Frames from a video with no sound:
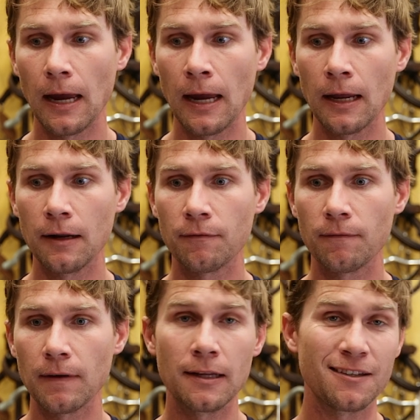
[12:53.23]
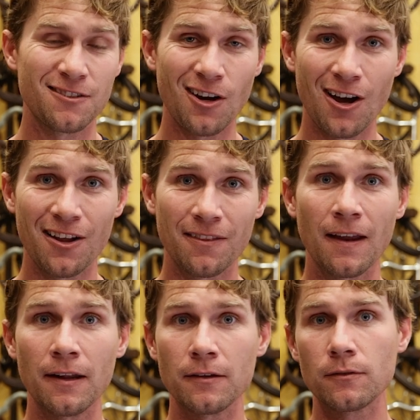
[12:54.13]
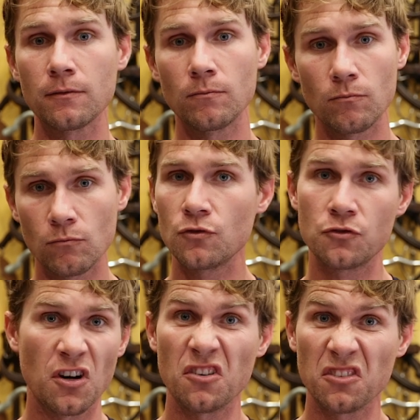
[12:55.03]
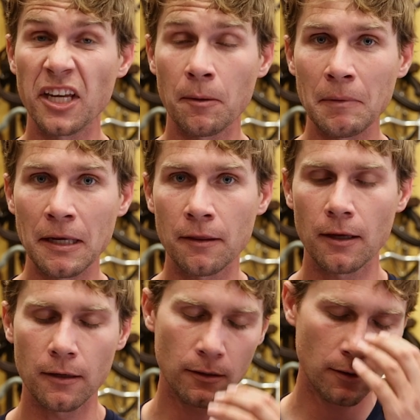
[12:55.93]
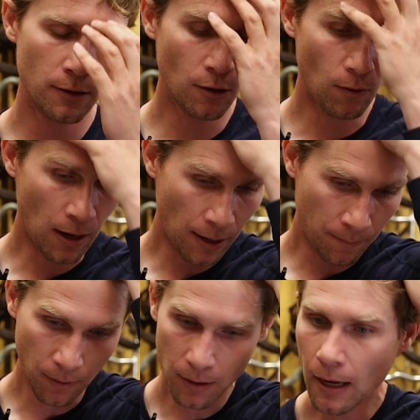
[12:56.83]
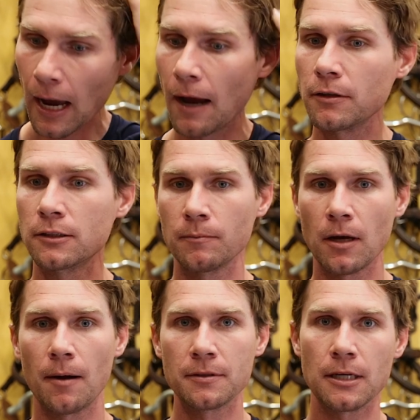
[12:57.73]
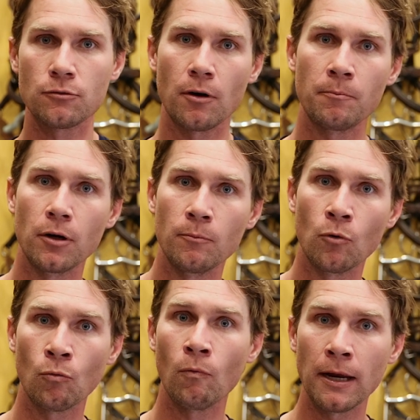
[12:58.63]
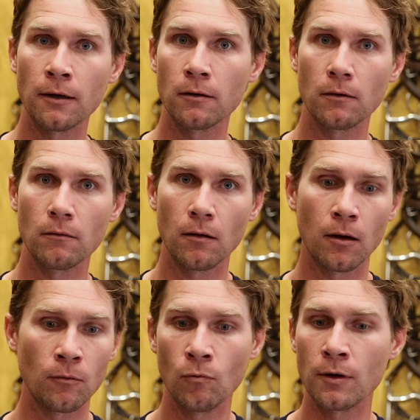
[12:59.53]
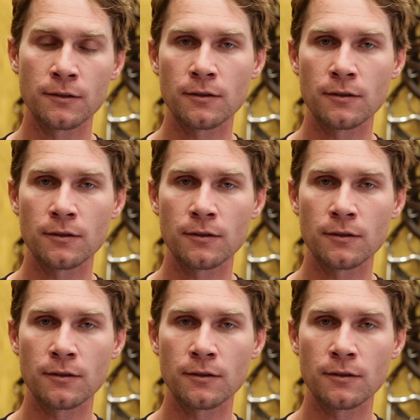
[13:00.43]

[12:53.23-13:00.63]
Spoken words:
And if it is not, then it's generally a me thing. I'm having some compensation where I'm putting more weight on one